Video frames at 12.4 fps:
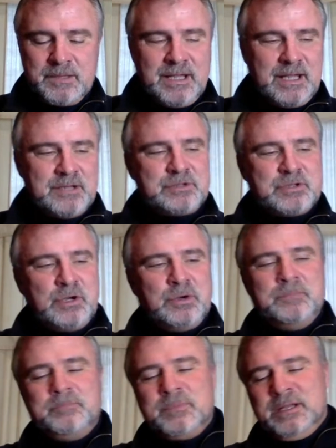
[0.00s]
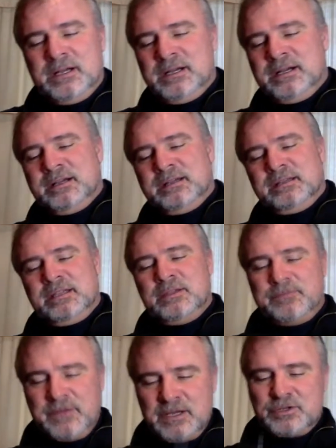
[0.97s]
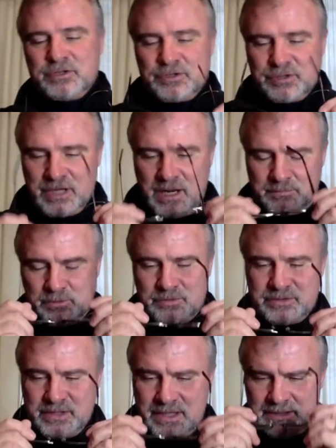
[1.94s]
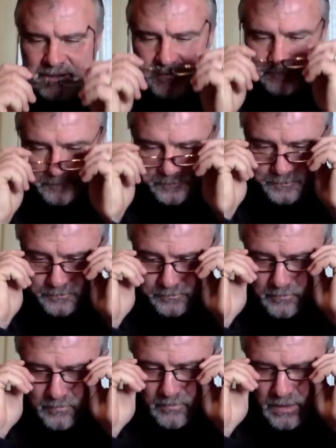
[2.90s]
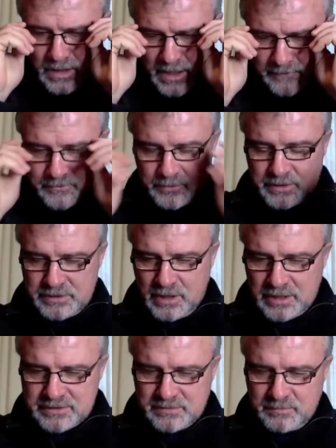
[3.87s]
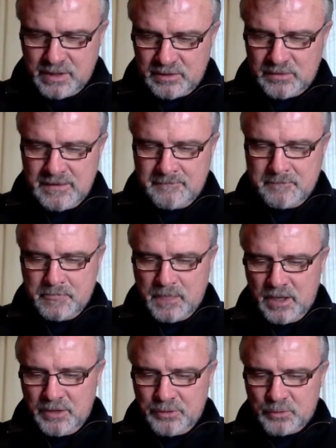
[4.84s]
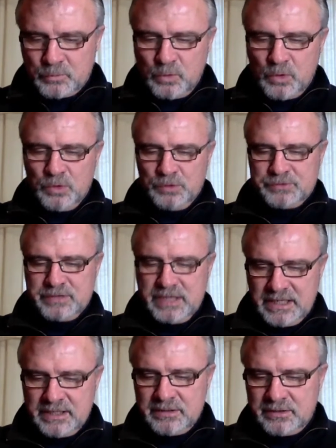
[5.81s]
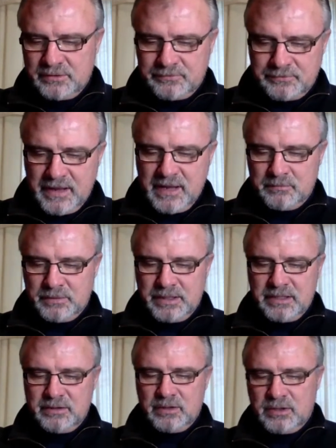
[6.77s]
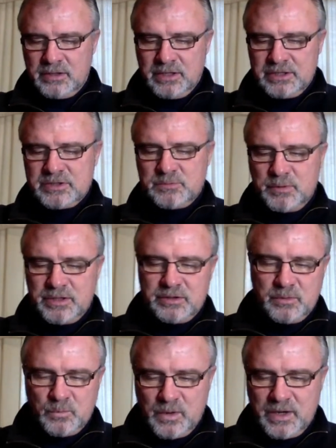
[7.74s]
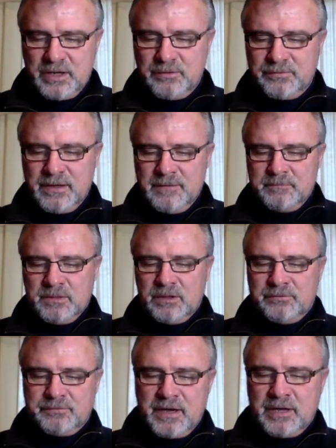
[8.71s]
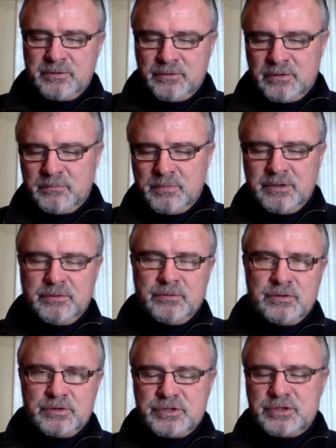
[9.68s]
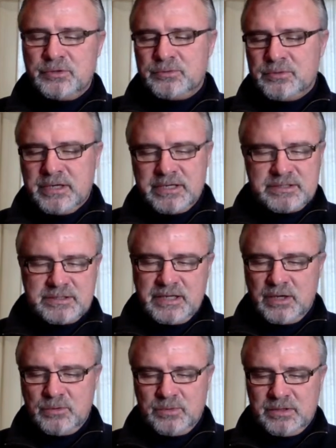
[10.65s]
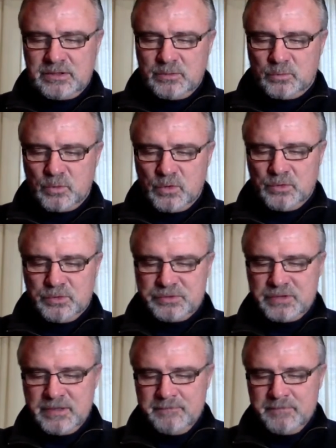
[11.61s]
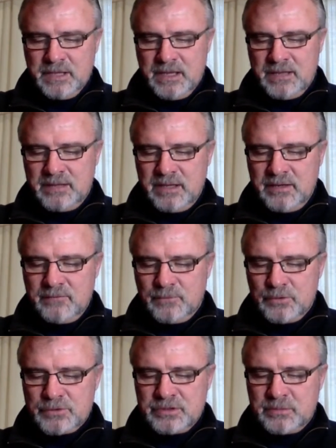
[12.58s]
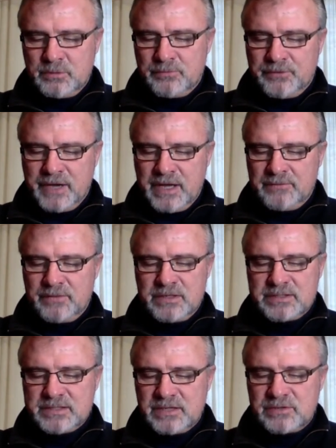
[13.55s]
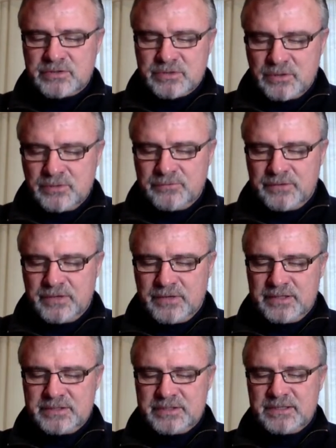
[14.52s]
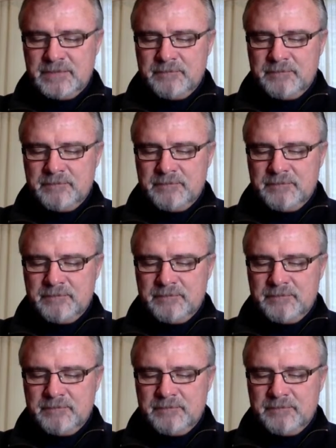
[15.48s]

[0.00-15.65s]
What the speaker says: And so Ephesians chapter 6, after he talks about the roles in the family, the husband, the wife, the father, the mother, the children, he's dealt with the roles. And then in verse number 5, he says, servants,